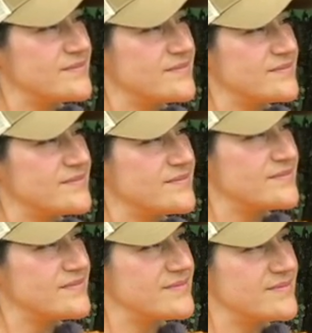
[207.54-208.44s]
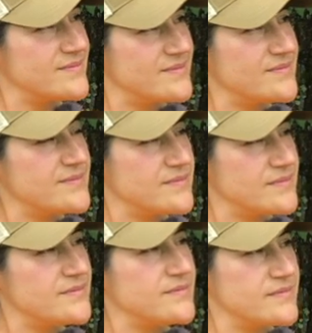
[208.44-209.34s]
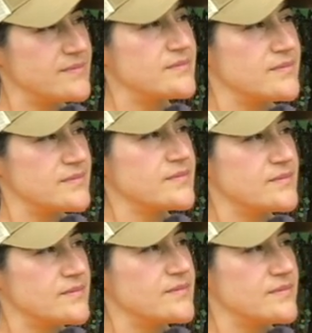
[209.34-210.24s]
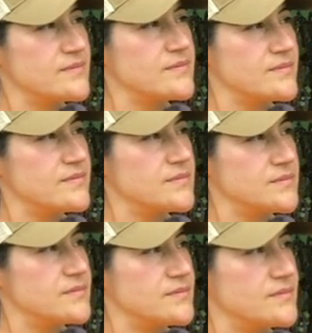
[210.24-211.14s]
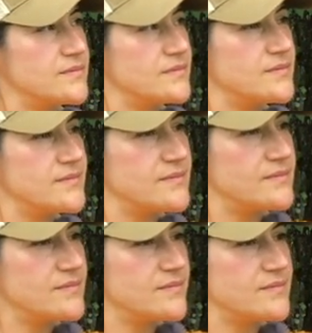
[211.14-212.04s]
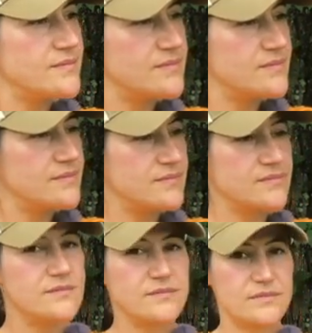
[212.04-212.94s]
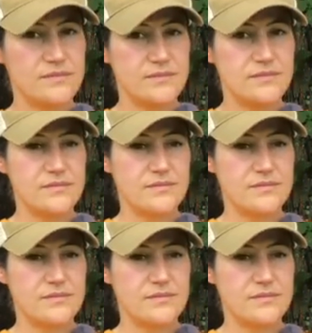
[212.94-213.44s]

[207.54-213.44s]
(silent)